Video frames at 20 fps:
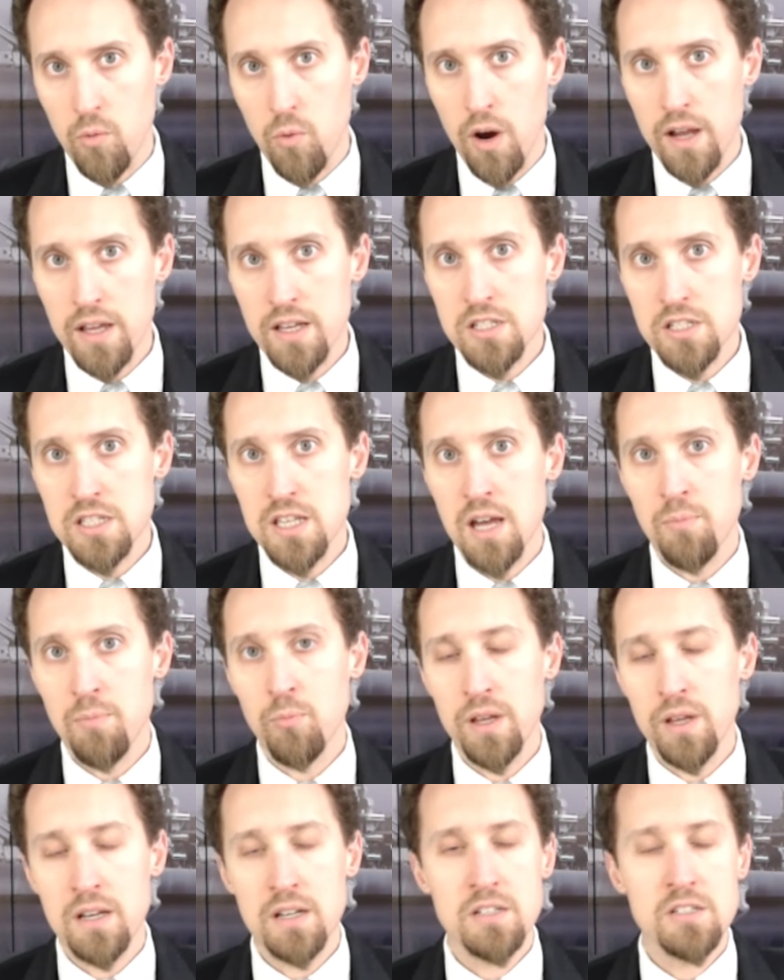Why is that?
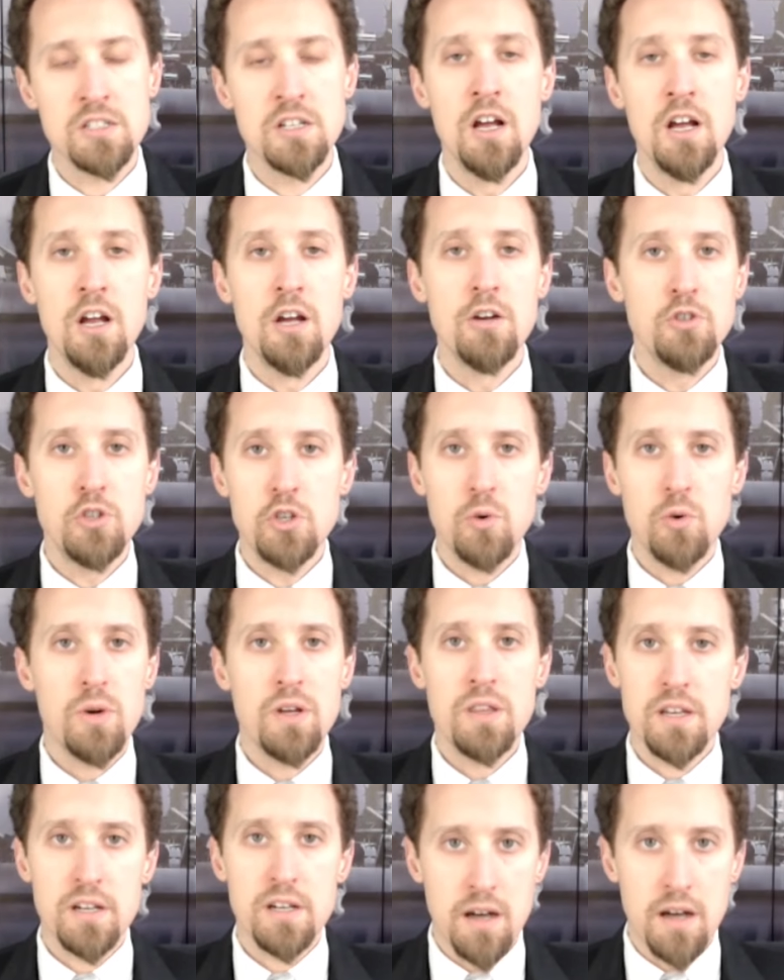Because you
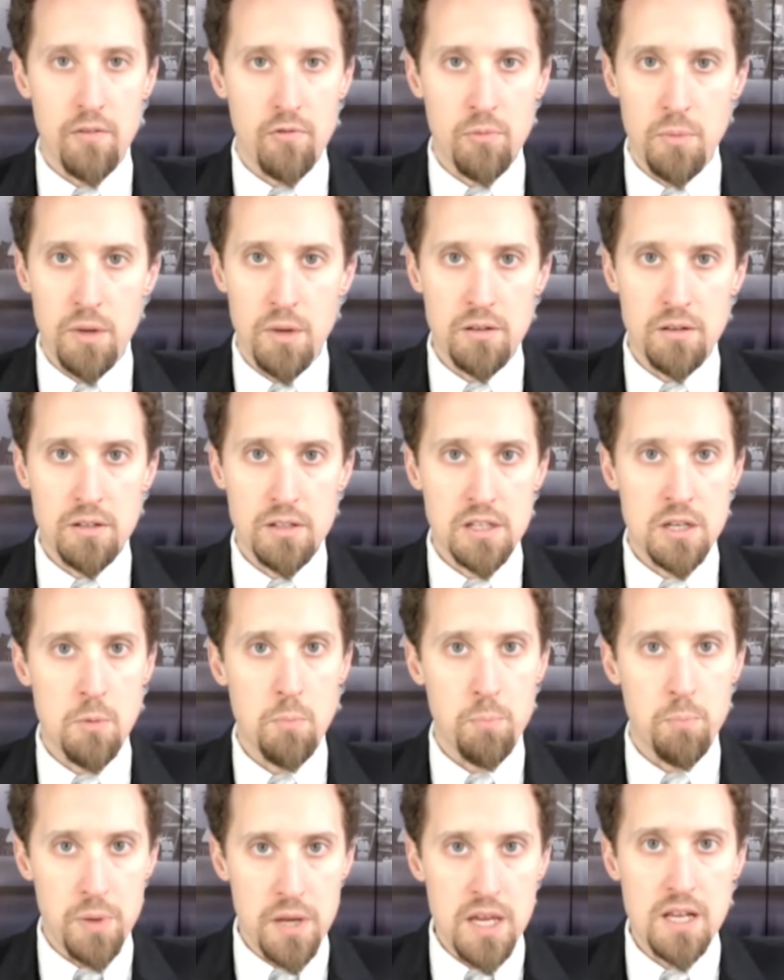and the government
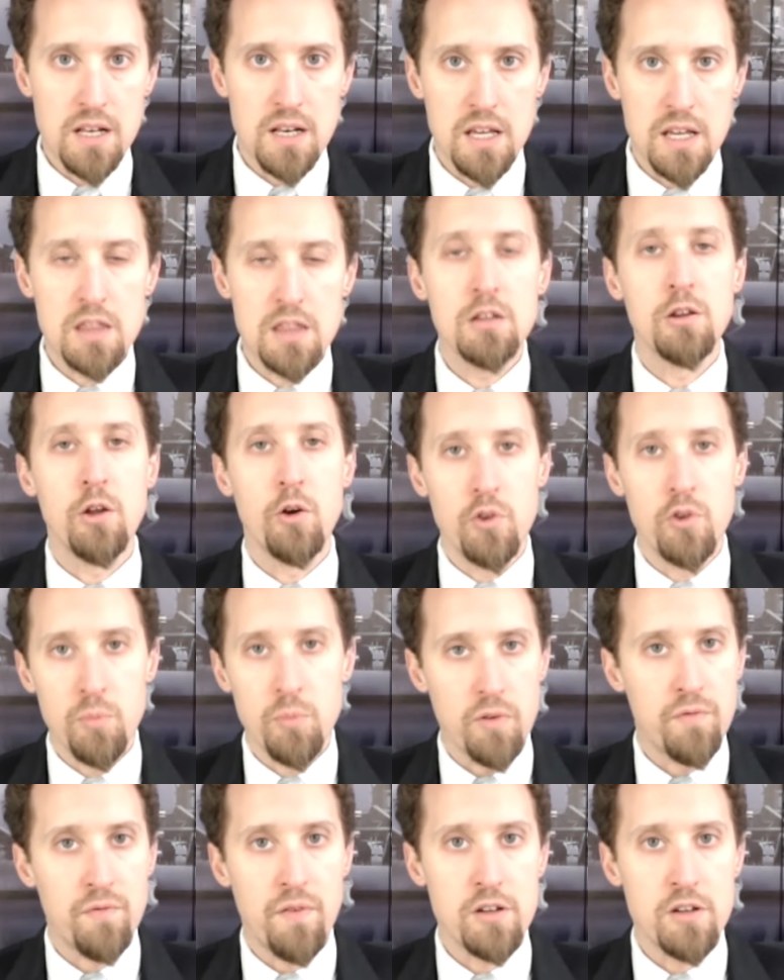compete in the
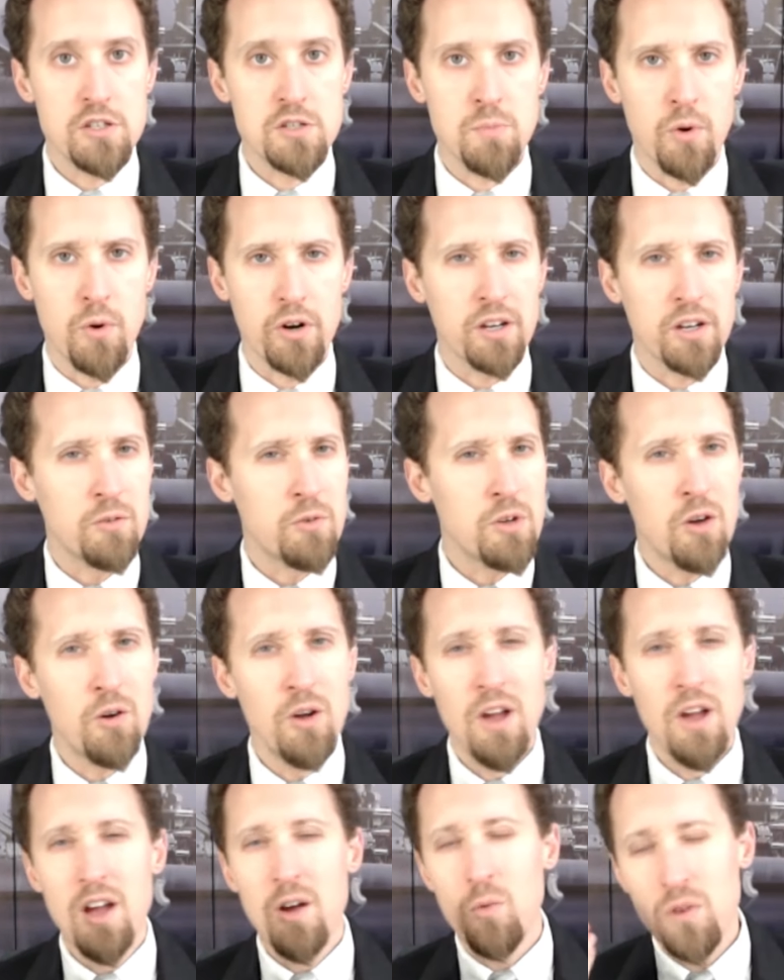loanable funds market. You know,
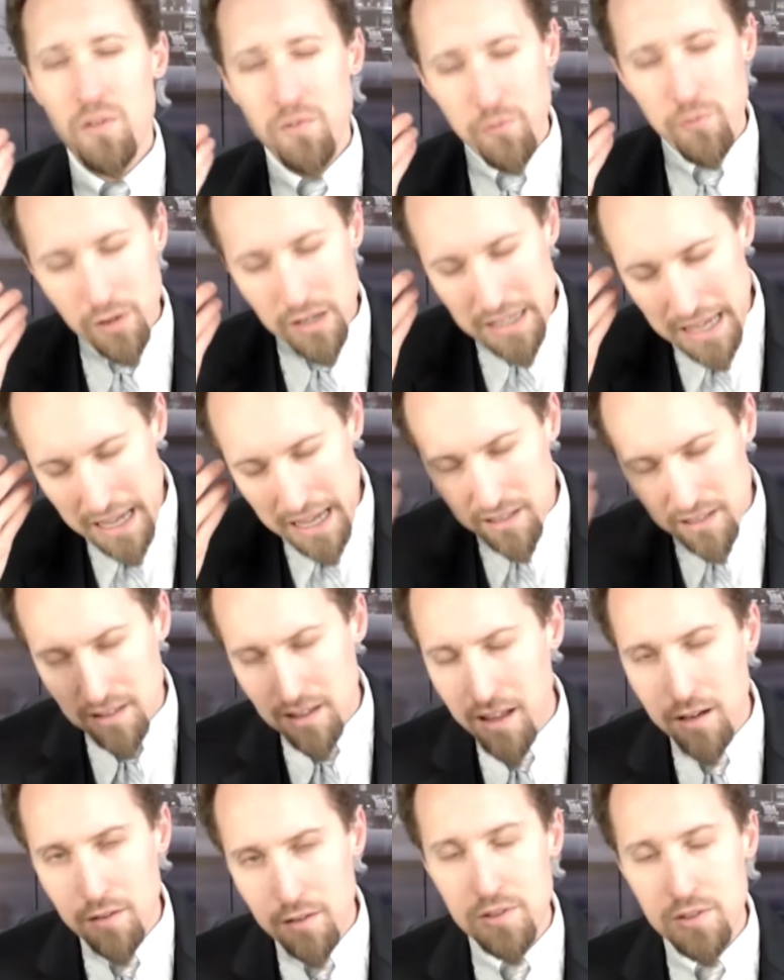we forget a
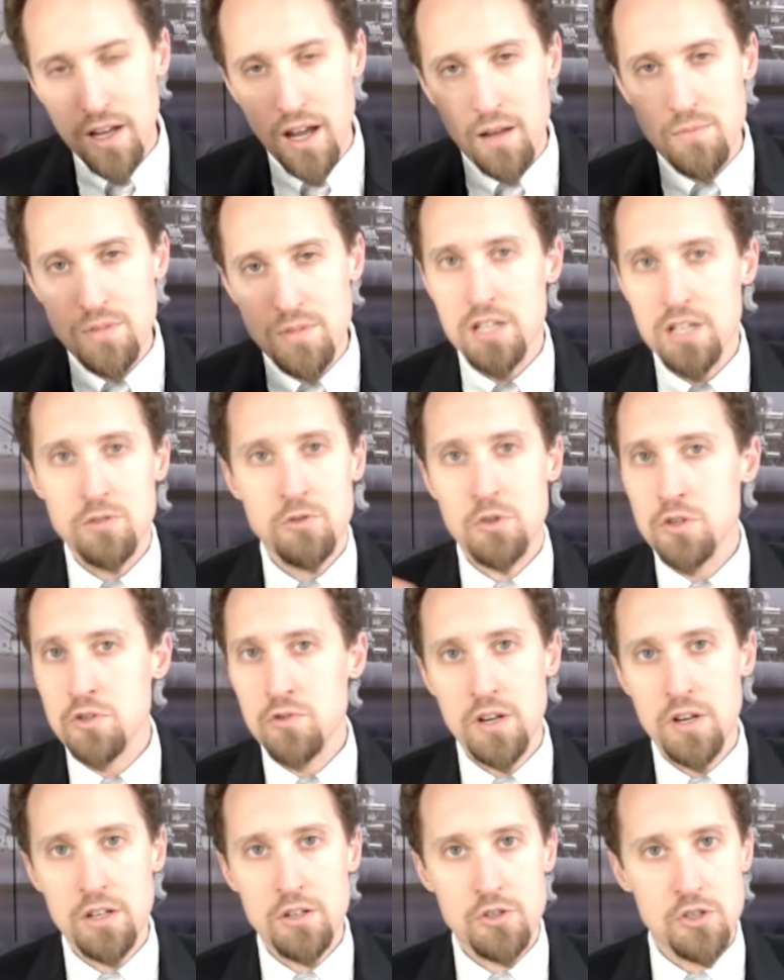lot of times the interest
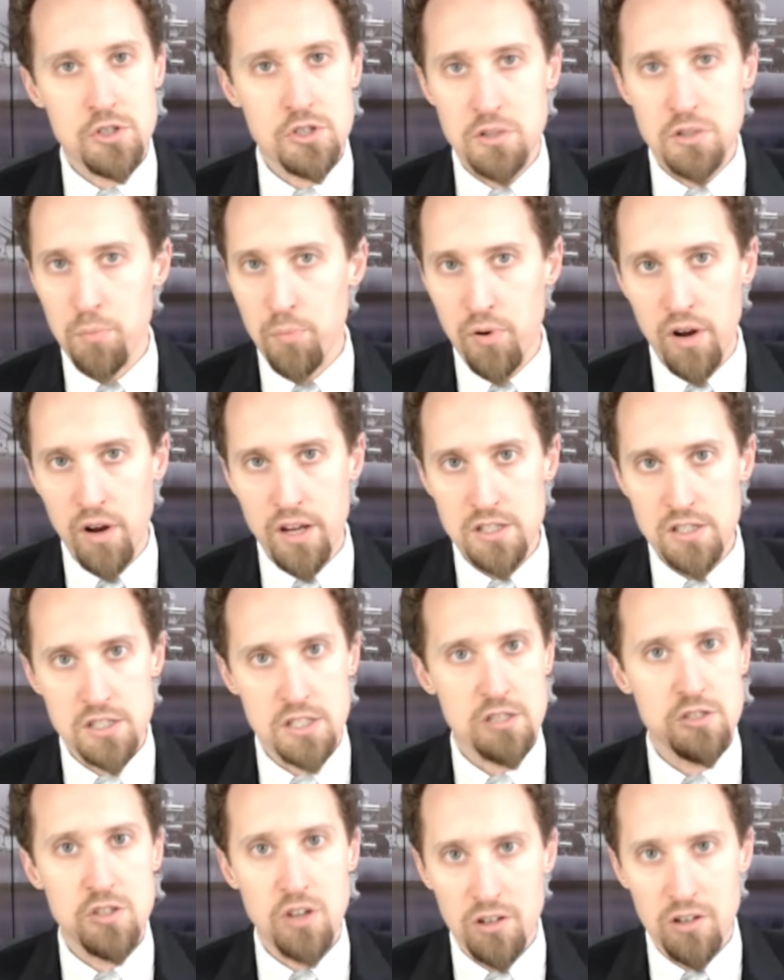rate is just a price.
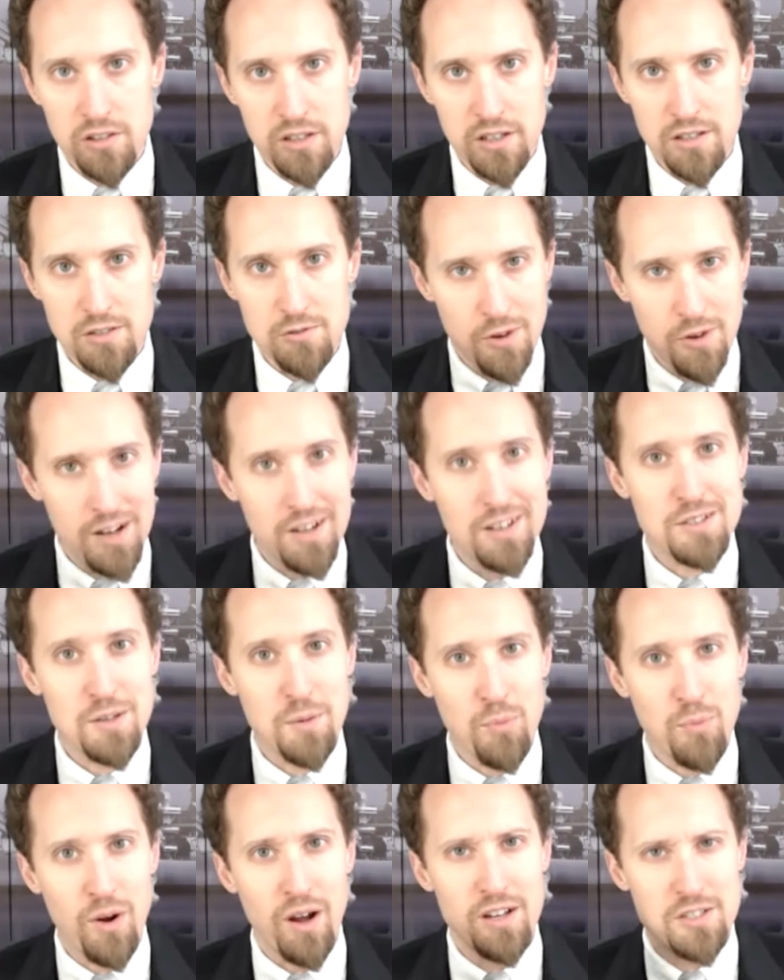That's all it is, right? It's a
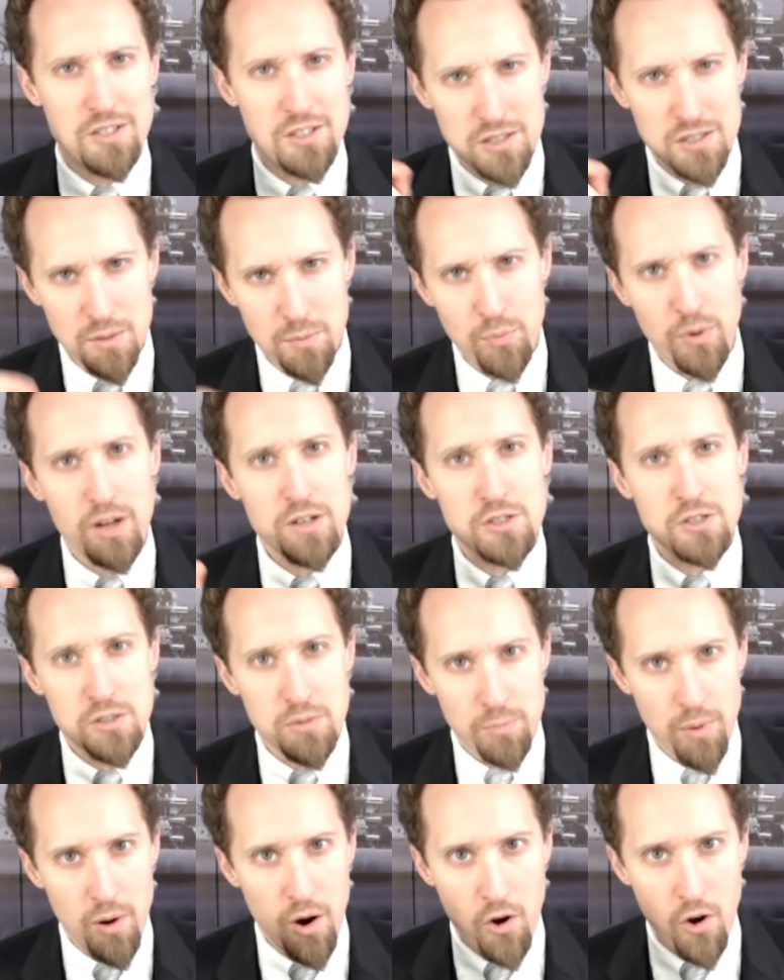price. It's the price to
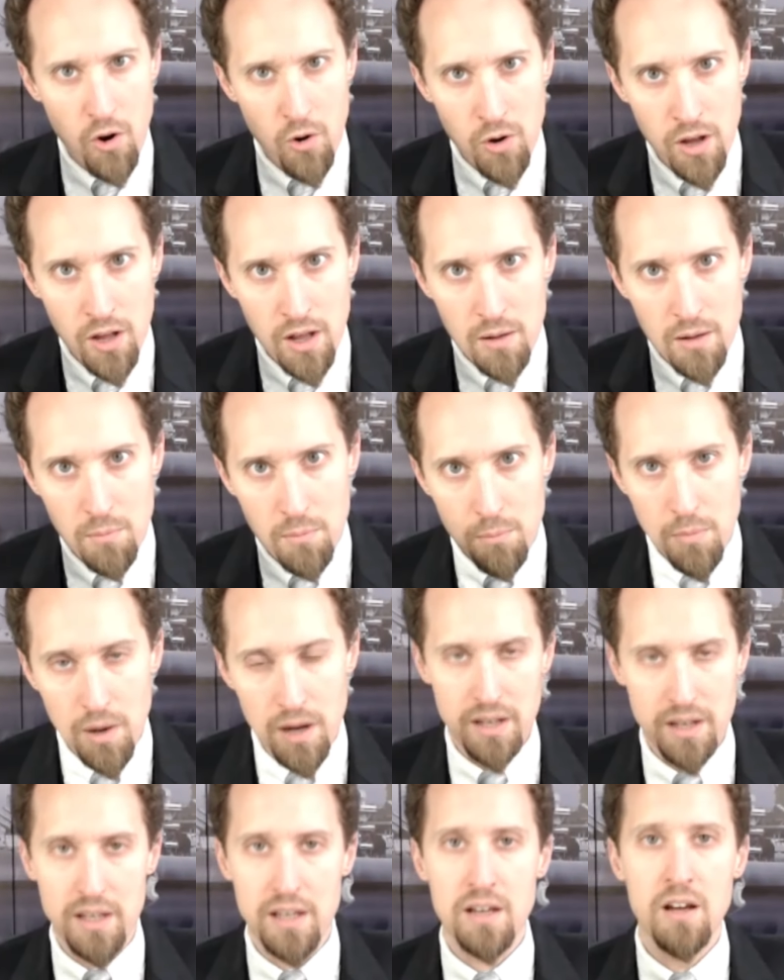borrow
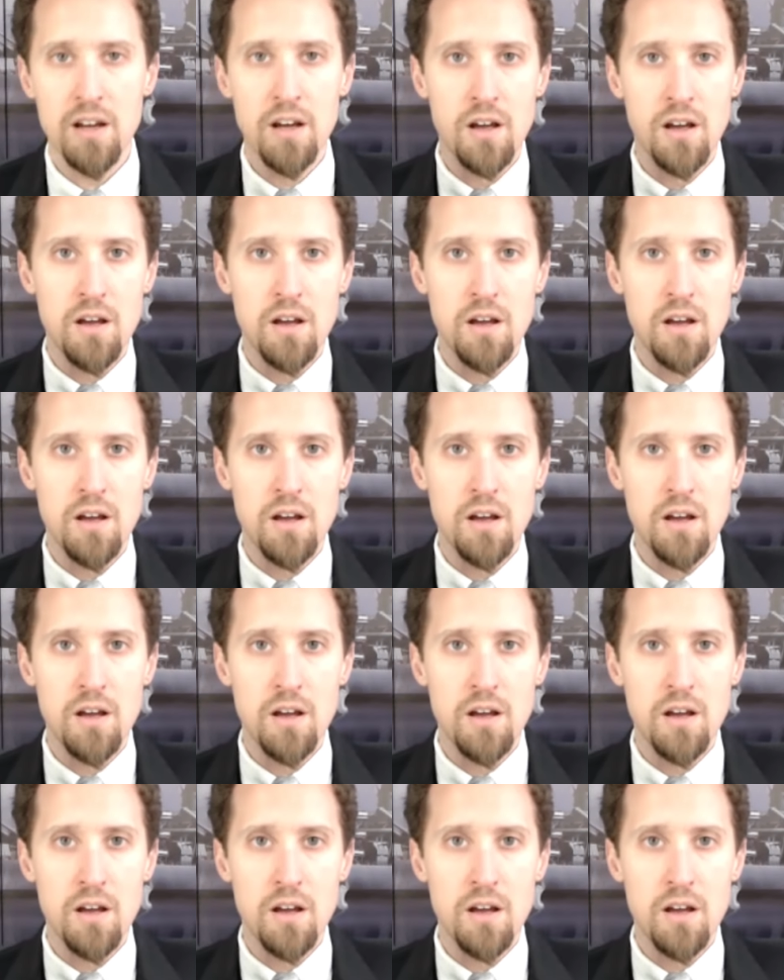money.